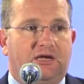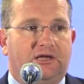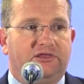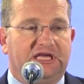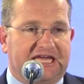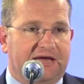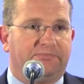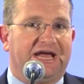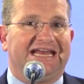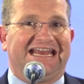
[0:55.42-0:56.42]
the
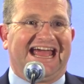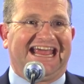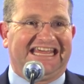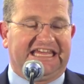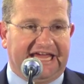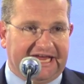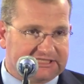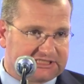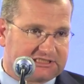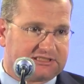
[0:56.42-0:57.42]
campaign
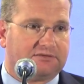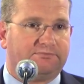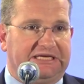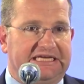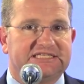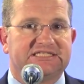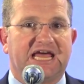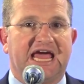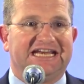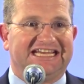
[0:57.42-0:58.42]
against peace
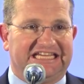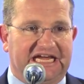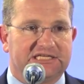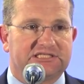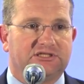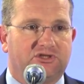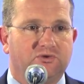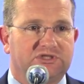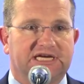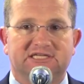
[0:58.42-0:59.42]
and against the
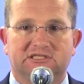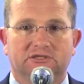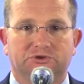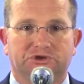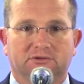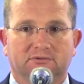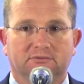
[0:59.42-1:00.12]
two-state solution.